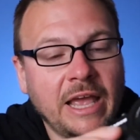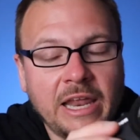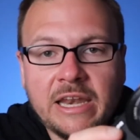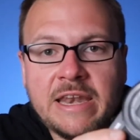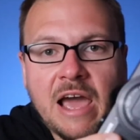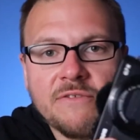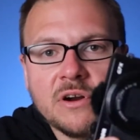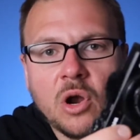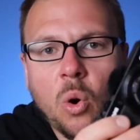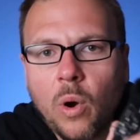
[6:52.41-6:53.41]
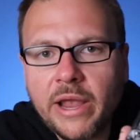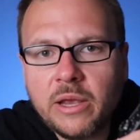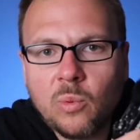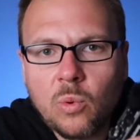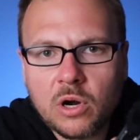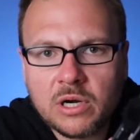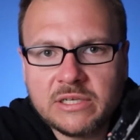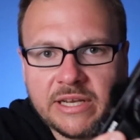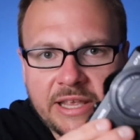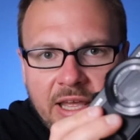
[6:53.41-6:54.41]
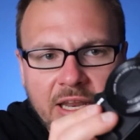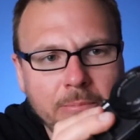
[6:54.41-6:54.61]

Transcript: and it never quite worked again.